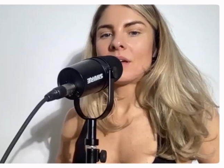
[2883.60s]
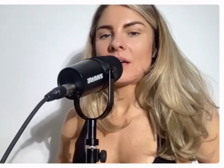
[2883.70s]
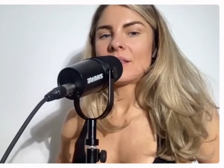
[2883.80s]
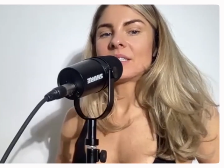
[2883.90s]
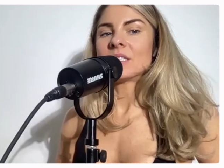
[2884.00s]

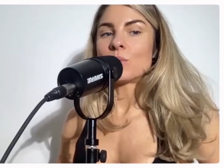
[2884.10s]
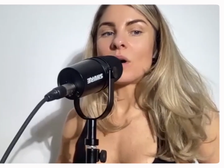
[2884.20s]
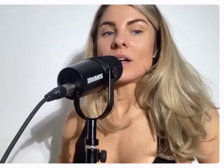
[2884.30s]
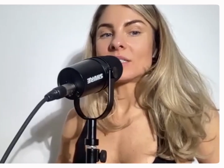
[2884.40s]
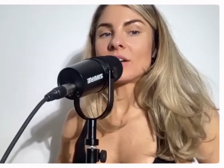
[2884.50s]
And this is
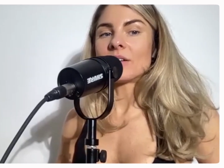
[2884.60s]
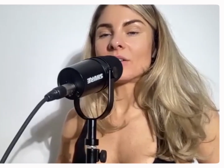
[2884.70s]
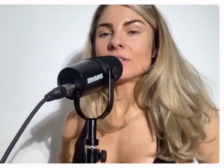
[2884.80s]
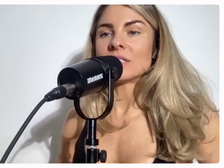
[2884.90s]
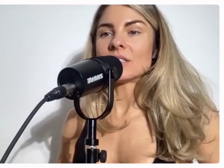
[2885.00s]
why a
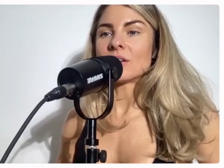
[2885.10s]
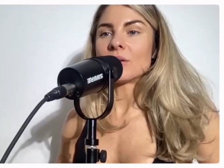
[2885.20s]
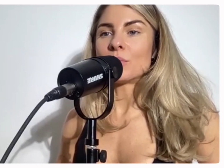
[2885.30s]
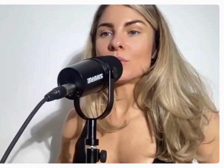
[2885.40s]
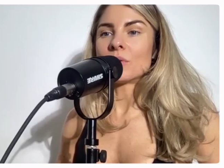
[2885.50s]
diagnosis is so
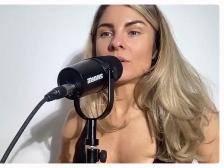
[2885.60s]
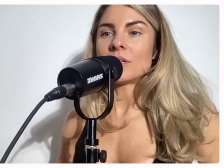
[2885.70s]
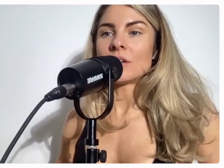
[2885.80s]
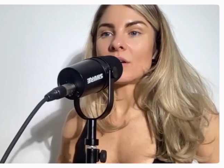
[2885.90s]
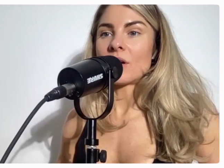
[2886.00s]
important.
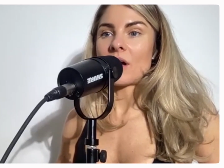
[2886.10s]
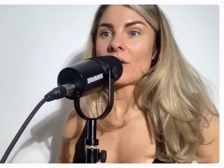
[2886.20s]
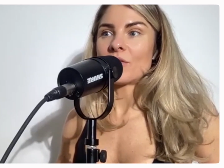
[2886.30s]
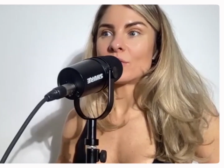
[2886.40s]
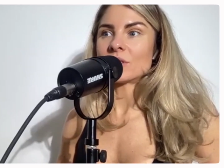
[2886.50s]
You know,
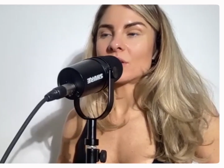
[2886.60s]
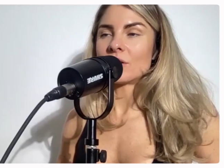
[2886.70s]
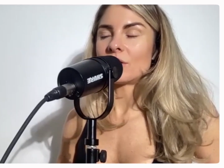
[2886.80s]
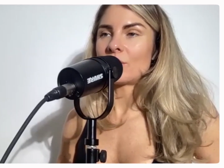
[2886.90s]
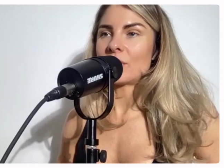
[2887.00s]
I feel
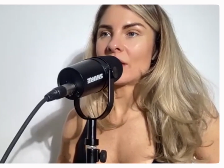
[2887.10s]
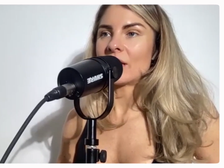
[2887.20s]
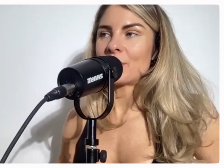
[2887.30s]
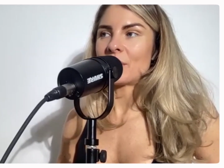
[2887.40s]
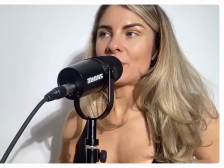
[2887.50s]
so when I
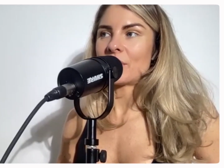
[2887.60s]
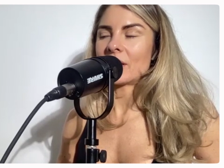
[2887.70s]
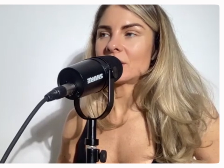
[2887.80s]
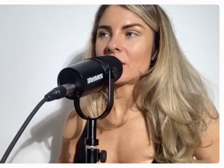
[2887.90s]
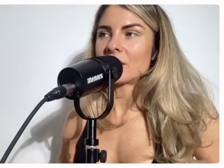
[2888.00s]
hear people
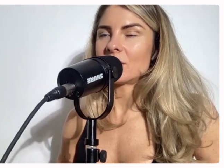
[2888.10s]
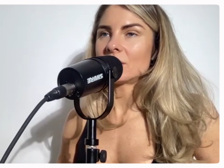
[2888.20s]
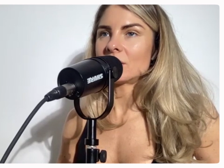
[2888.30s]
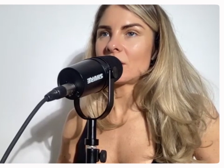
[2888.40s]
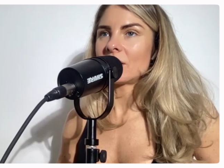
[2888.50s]
getting
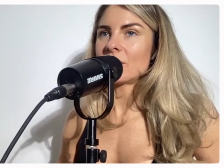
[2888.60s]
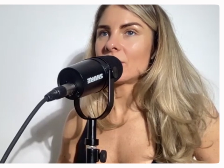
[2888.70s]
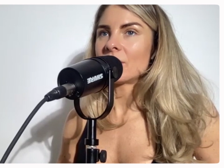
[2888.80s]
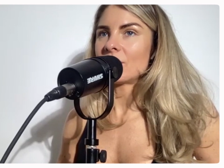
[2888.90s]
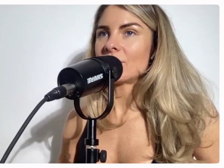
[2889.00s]
diagnosed, uh, you know,
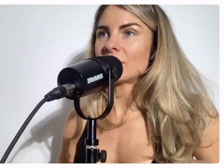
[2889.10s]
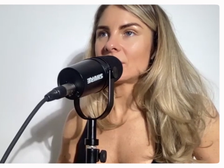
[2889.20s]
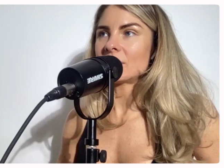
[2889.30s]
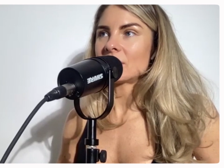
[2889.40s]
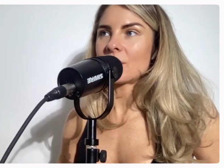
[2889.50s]
in their
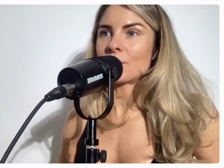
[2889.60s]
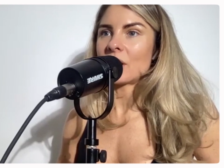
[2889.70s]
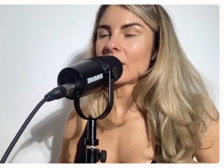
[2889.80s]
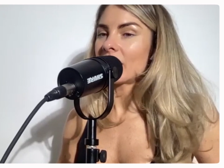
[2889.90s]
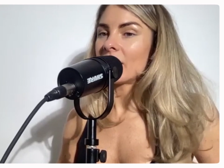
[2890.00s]
fifties, I'm
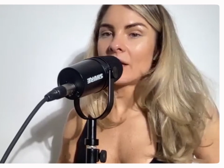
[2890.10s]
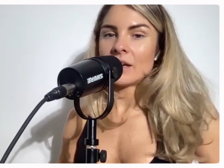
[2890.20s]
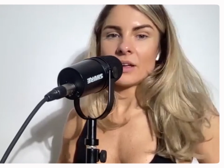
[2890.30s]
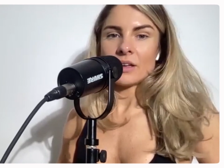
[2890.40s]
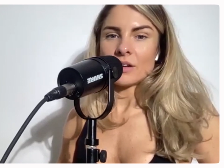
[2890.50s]
like,
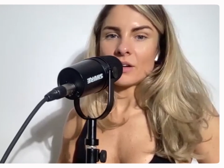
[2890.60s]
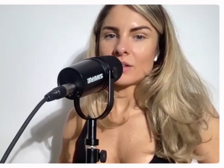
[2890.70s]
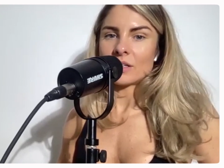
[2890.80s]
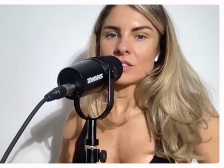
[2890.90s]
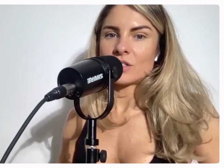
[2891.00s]
you know,
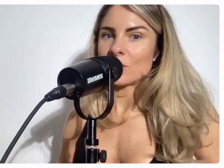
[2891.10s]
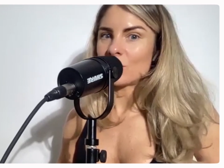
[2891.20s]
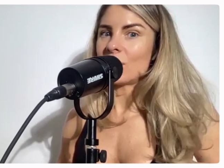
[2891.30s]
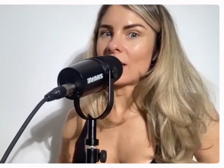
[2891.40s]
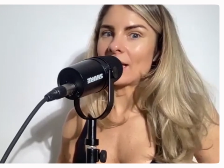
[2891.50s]
it's
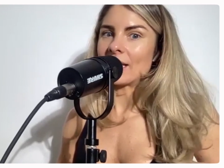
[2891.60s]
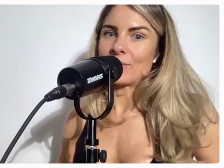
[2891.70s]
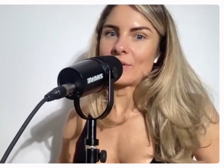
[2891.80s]
too late.